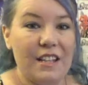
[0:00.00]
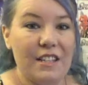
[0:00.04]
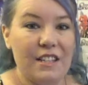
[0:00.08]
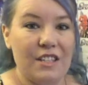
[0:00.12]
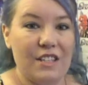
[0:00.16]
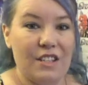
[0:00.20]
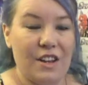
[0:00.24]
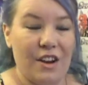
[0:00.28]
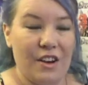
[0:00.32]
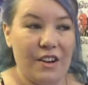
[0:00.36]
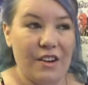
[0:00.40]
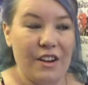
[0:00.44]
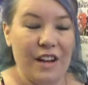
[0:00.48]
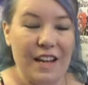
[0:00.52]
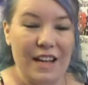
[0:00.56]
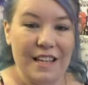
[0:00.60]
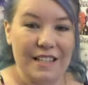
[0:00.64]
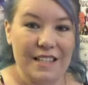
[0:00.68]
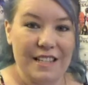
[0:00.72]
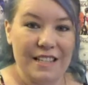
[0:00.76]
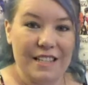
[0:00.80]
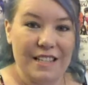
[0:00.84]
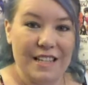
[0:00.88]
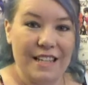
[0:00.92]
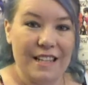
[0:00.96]
So
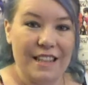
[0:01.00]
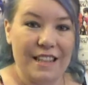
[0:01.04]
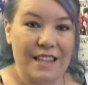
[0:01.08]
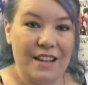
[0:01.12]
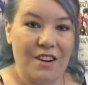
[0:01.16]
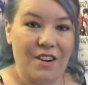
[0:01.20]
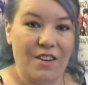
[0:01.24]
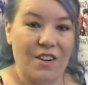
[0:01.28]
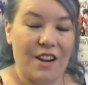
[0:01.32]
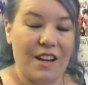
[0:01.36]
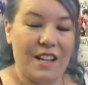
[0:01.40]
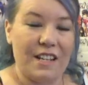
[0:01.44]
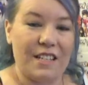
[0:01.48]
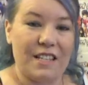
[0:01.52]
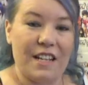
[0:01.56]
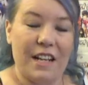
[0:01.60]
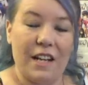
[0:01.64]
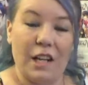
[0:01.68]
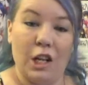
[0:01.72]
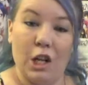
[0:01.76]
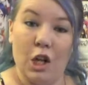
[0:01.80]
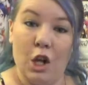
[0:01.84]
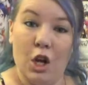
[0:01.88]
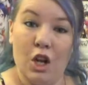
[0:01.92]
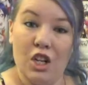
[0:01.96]
as I said, there is a
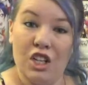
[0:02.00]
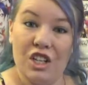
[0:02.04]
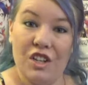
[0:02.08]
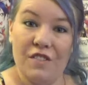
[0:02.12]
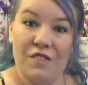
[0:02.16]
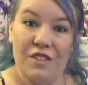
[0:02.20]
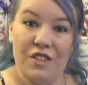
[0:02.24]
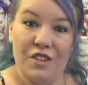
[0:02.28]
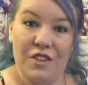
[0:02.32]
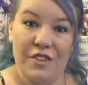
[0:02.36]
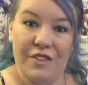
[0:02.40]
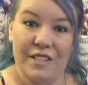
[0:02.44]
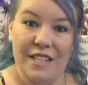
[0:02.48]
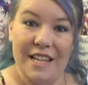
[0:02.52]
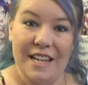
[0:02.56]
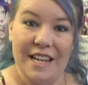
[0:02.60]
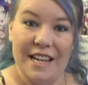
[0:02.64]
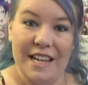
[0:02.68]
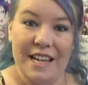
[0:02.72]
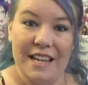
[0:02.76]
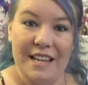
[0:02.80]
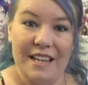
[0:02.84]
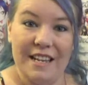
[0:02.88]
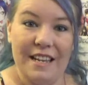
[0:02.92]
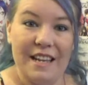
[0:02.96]
lot of news
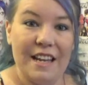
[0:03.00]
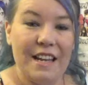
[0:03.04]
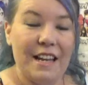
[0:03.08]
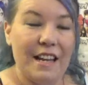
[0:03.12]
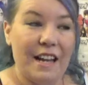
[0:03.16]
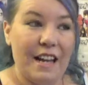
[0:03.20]
here,